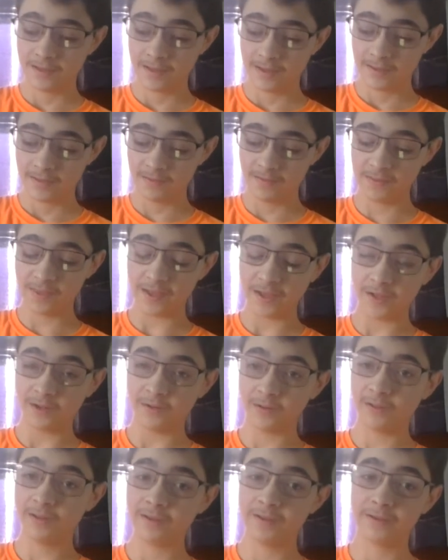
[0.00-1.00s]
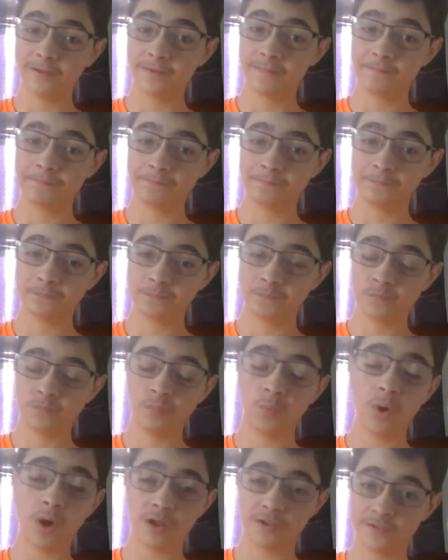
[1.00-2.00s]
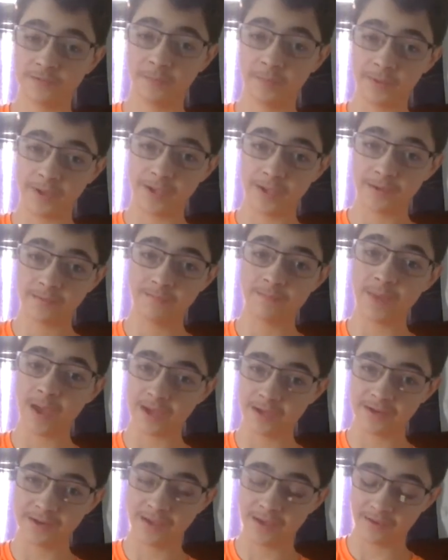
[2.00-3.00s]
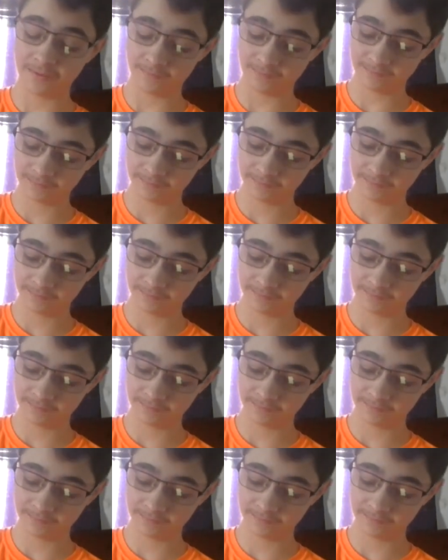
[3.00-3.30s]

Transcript: they'll possibly make it in.